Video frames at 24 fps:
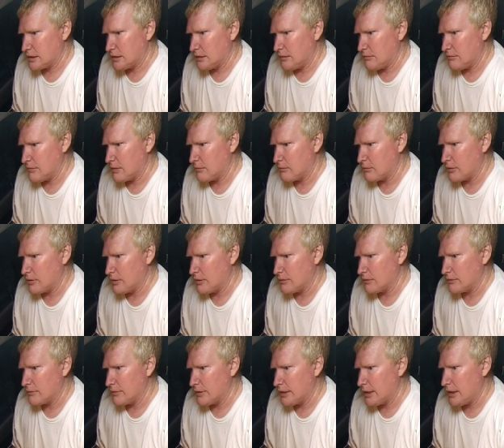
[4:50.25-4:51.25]
called my
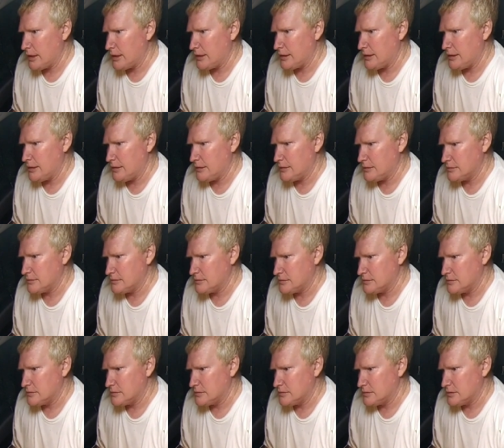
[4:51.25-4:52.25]
brother Randy,
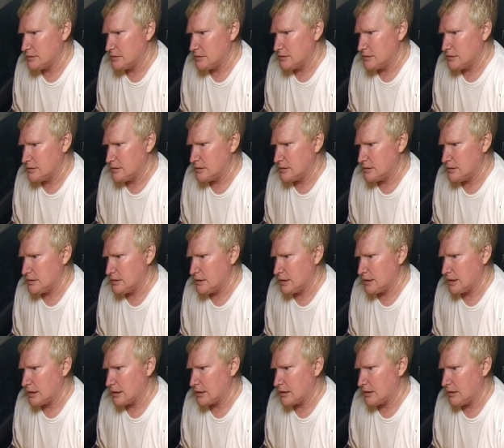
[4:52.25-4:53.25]

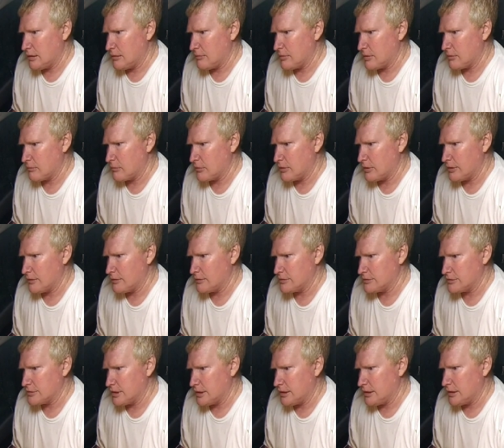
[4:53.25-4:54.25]
and I called my brother
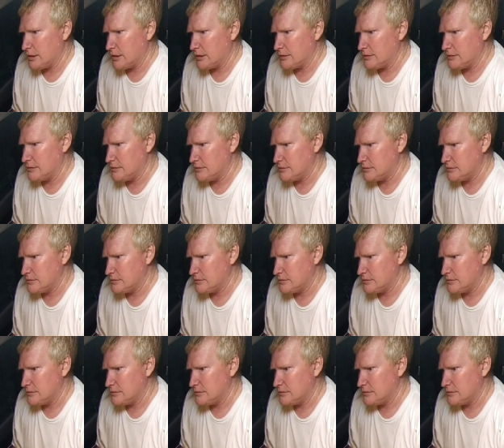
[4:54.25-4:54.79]
John.